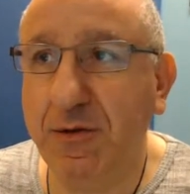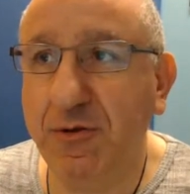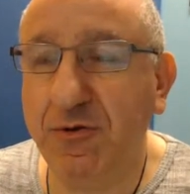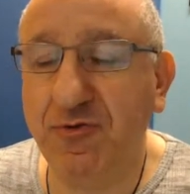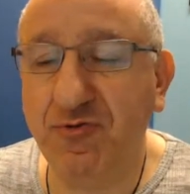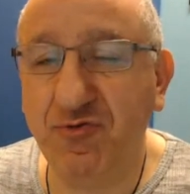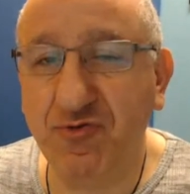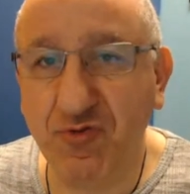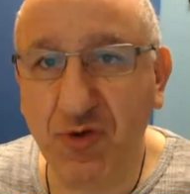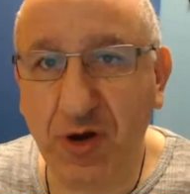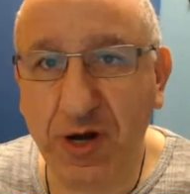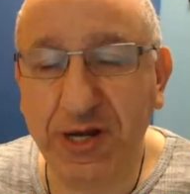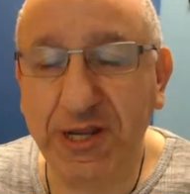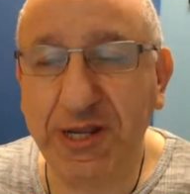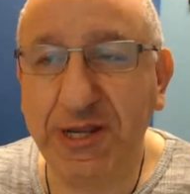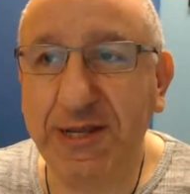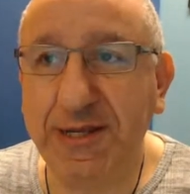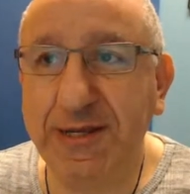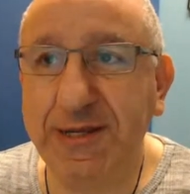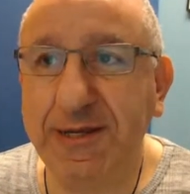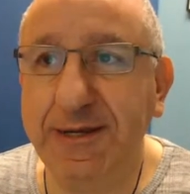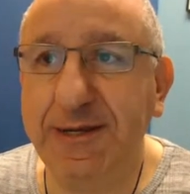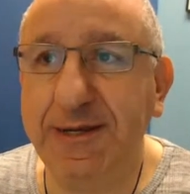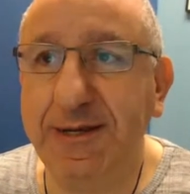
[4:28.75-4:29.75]

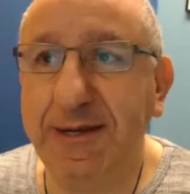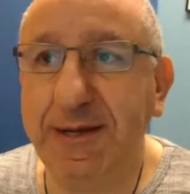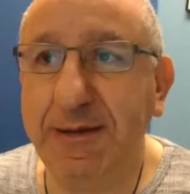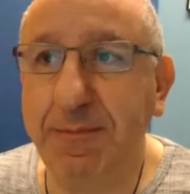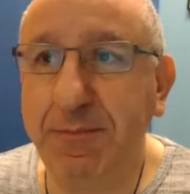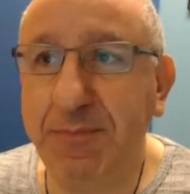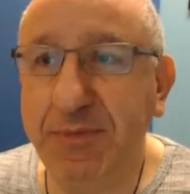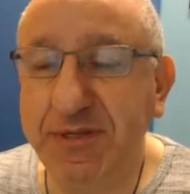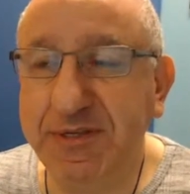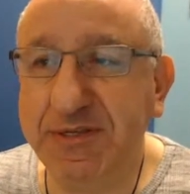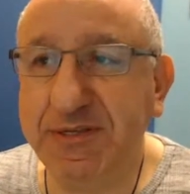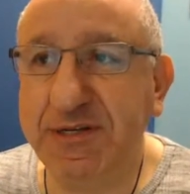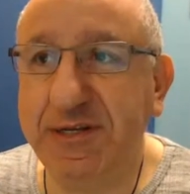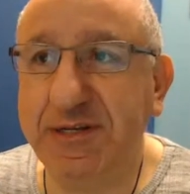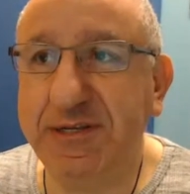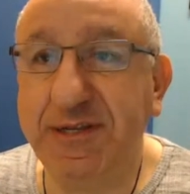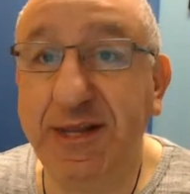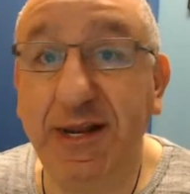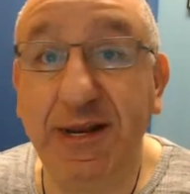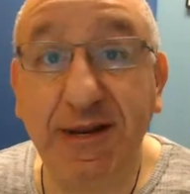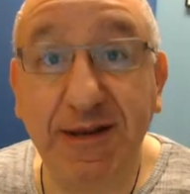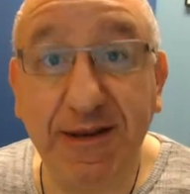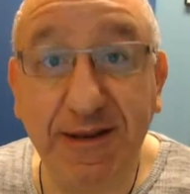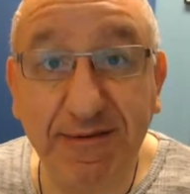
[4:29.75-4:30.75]
running a business
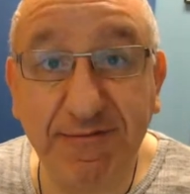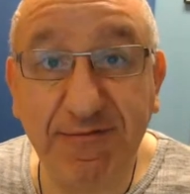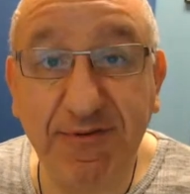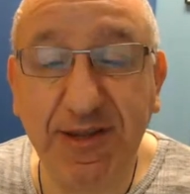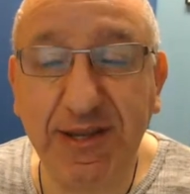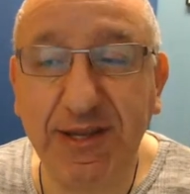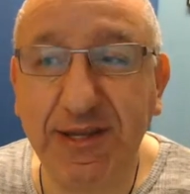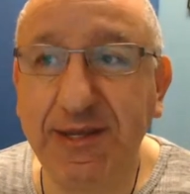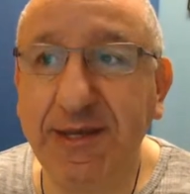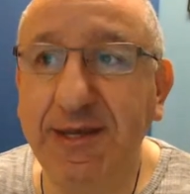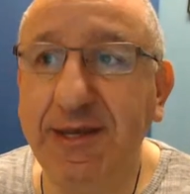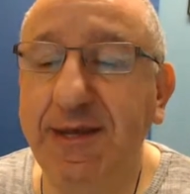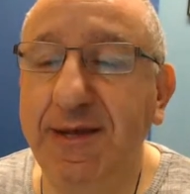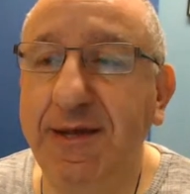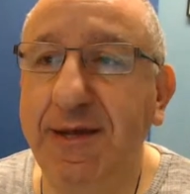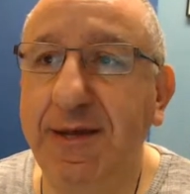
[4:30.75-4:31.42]
and living.